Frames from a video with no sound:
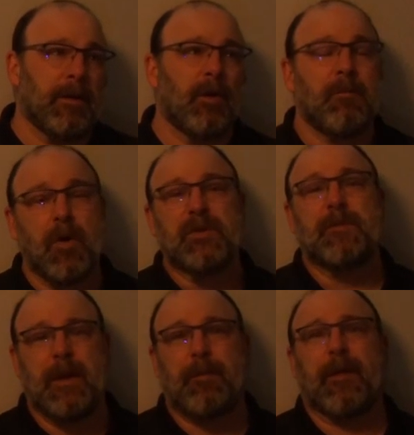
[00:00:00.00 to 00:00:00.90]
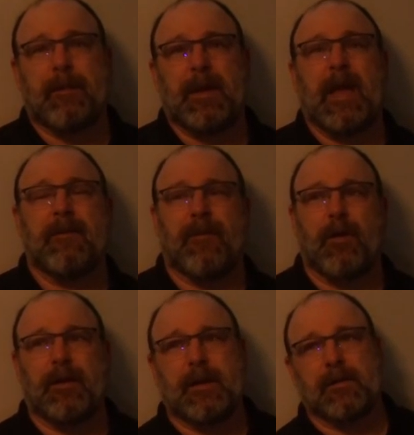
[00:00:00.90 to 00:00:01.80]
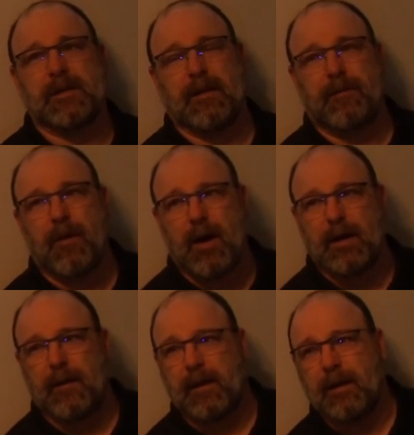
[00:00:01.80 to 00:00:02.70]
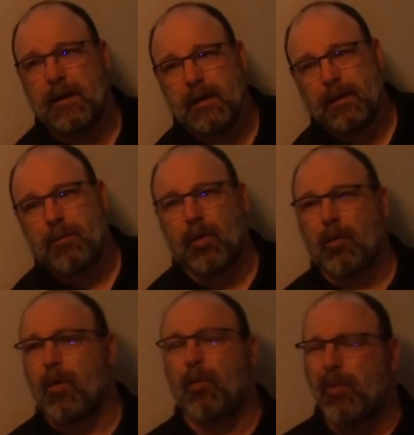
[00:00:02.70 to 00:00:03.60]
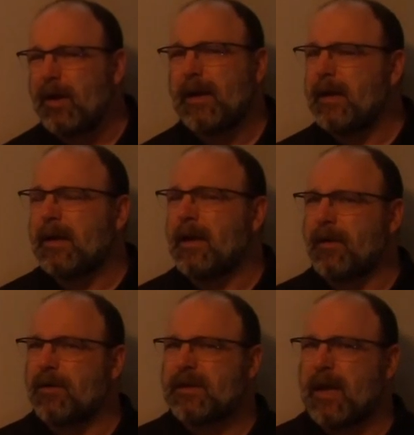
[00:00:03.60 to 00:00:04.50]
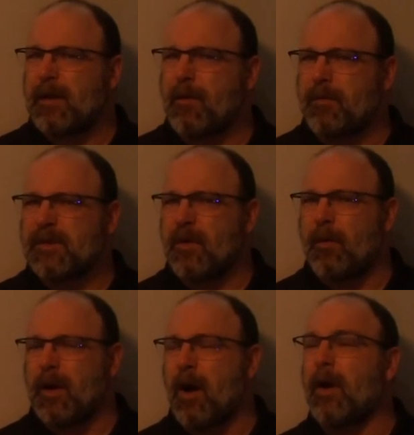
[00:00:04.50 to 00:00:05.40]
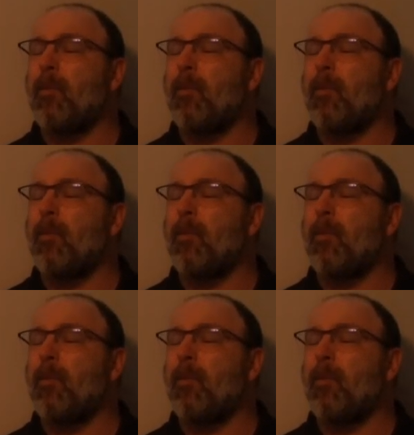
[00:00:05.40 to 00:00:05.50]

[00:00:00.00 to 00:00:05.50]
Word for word: you know, most people that became volunteers that fought in the Boer War really didn't understand what was going on.